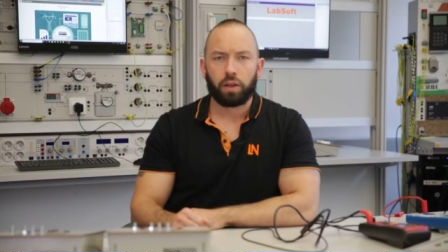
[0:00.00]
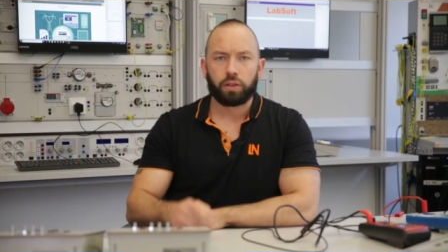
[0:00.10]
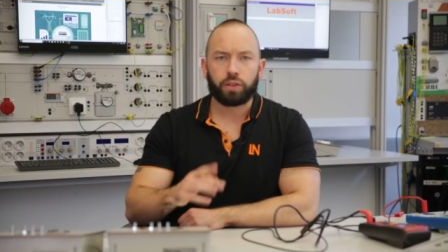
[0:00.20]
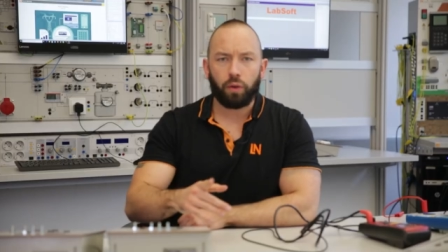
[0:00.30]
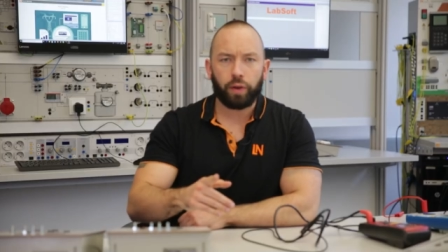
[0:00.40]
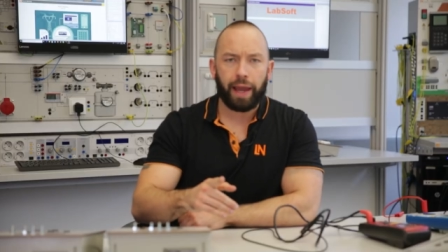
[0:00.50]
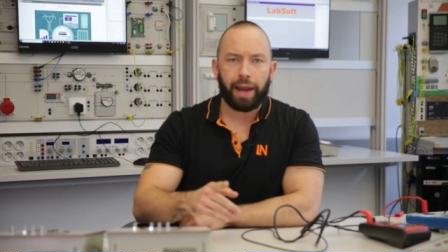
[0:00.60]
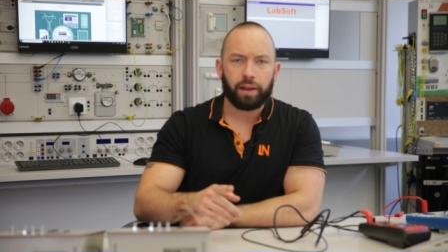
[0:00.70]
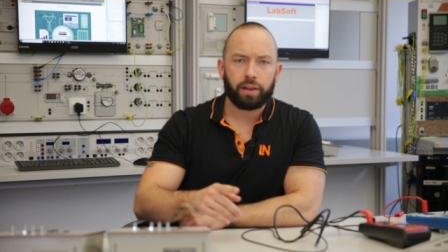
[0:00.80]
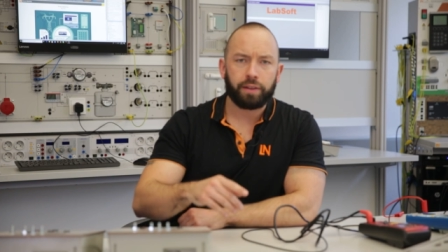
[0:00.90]
So,
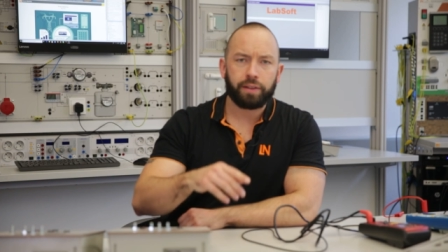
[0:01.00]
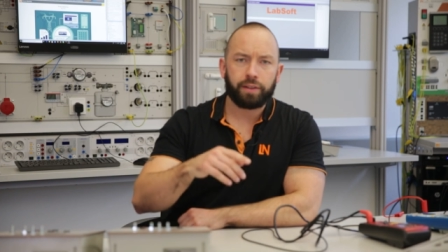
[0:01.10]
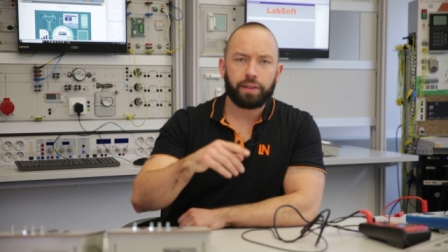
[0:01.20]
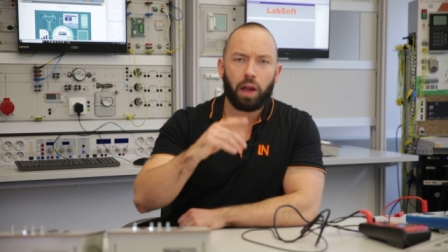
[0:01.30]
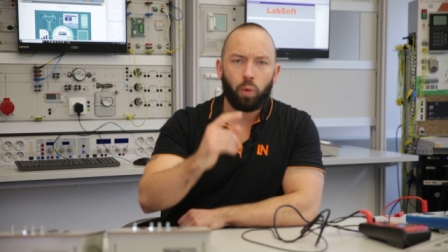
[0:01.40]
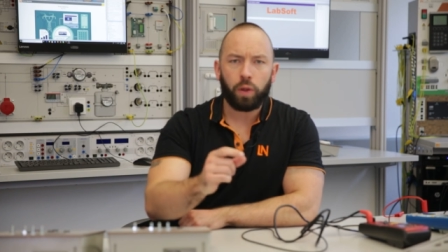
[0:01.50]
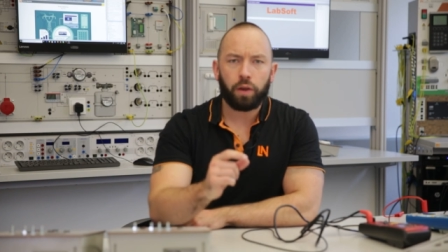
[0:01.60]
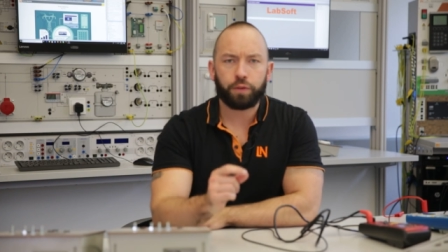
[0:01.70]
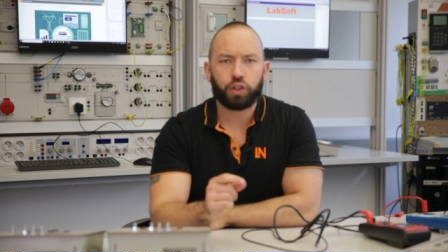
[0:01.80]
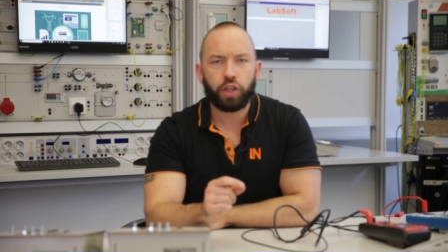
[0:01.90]
okay, now we
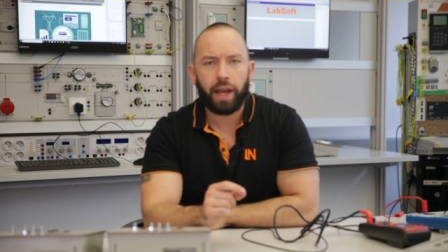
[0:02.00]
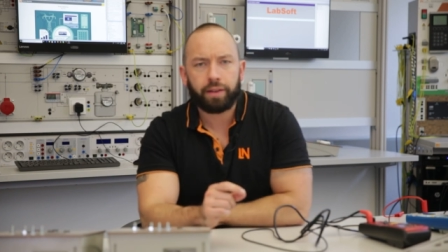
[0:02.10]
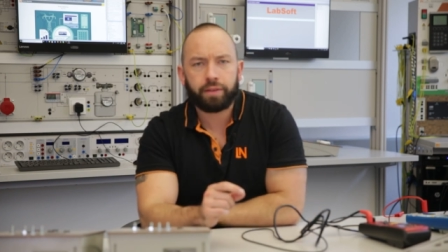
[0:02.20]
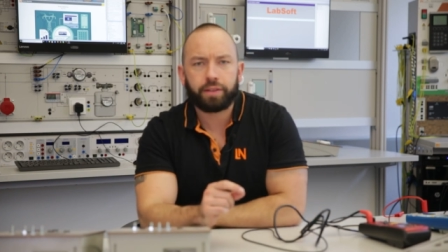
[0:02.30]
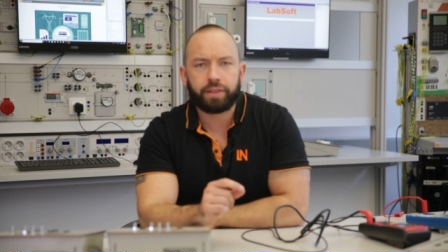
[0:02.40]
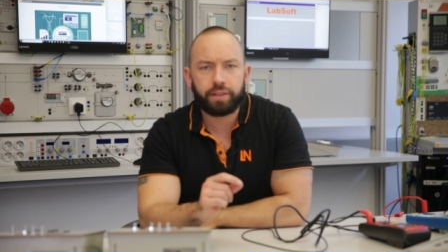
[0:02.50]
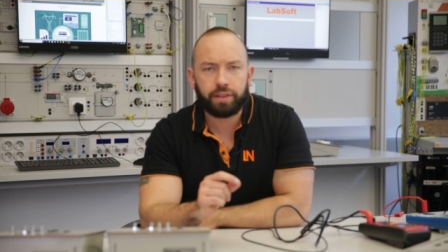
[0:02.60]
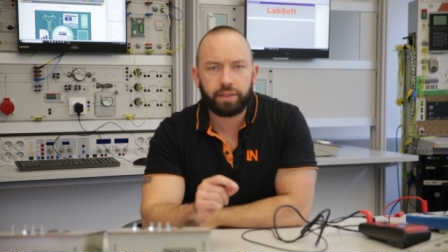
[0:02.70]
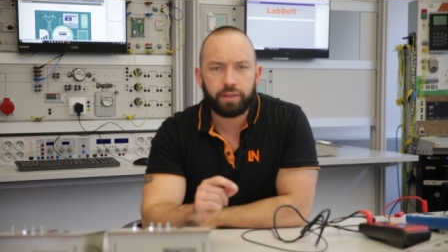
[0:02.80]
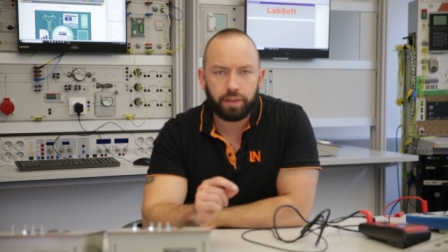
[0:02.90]
have checked the
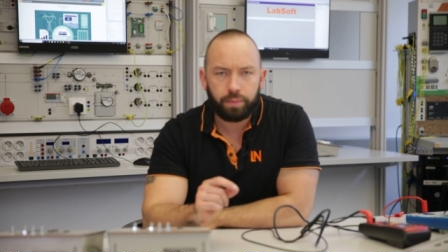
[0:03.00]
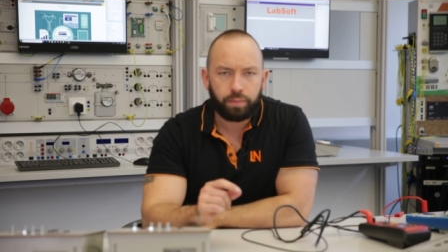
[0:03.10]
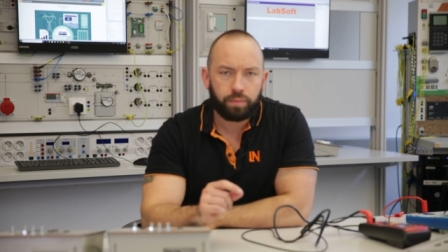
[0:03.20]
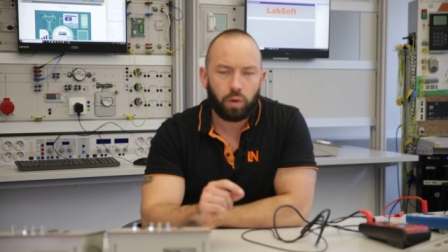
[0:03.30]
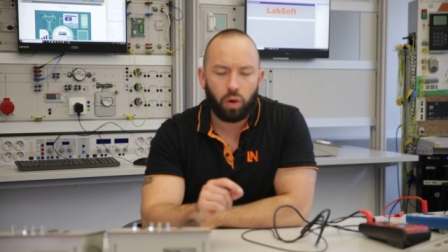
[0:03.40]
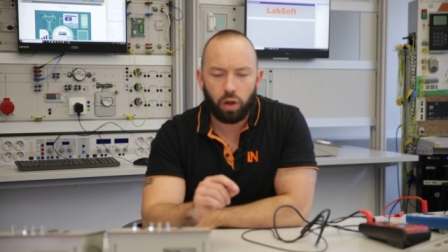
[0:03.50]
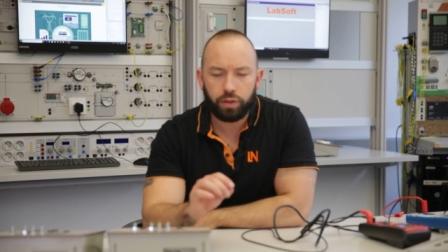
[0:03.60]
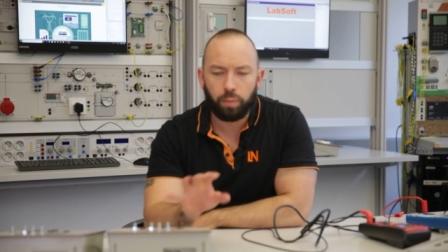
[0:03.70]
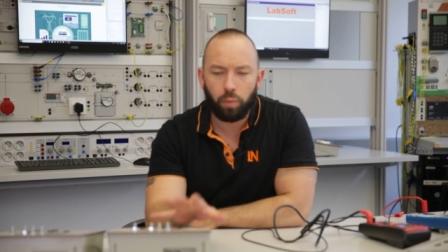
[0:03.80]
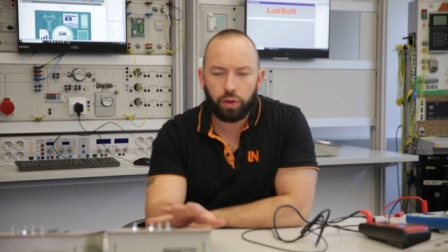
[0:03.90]
system or
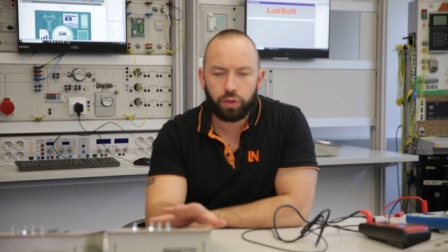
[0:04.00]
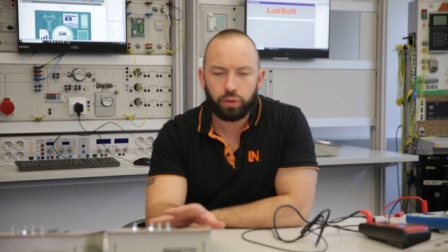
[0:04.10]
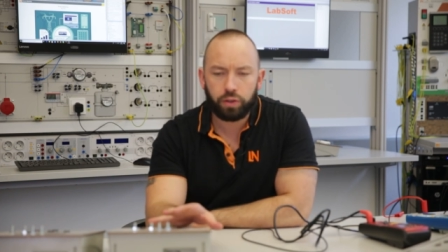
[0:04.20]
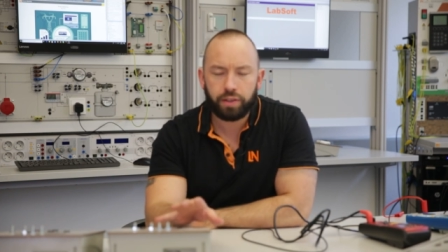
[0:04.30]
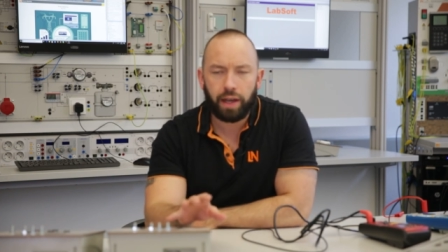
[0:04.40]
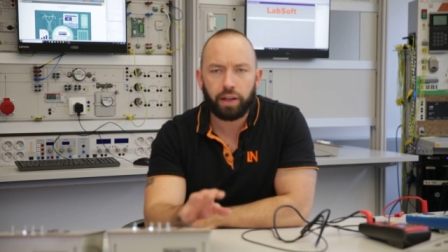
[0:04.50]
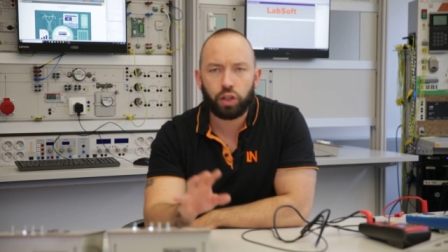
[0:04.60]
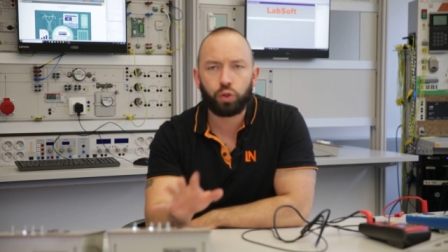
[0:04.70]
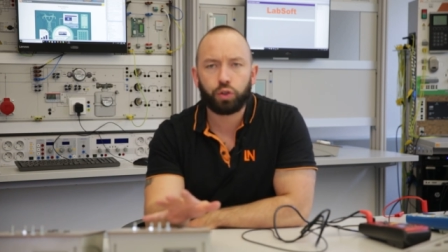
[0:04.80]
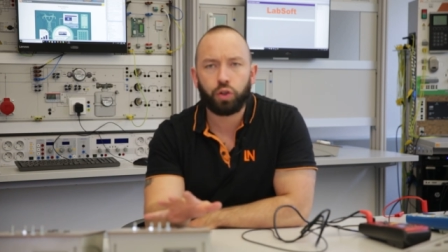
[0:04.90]
the modules under
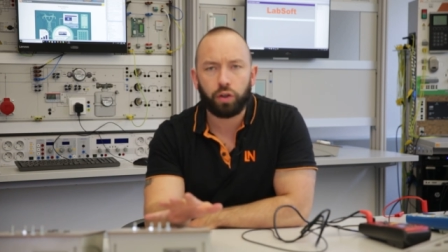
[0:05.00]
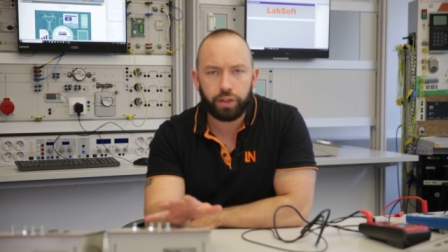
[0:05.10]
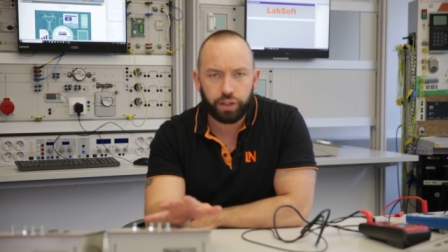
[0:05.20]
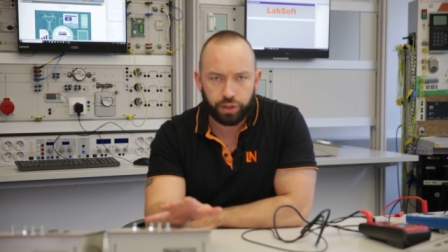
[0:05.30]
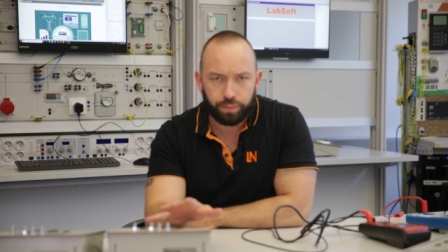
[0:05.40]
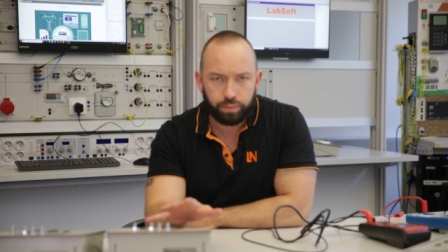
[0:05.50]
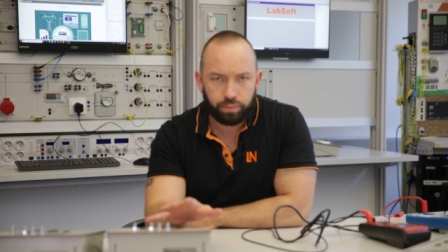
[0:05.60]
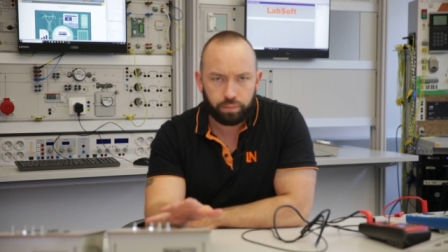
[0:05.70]
good condition.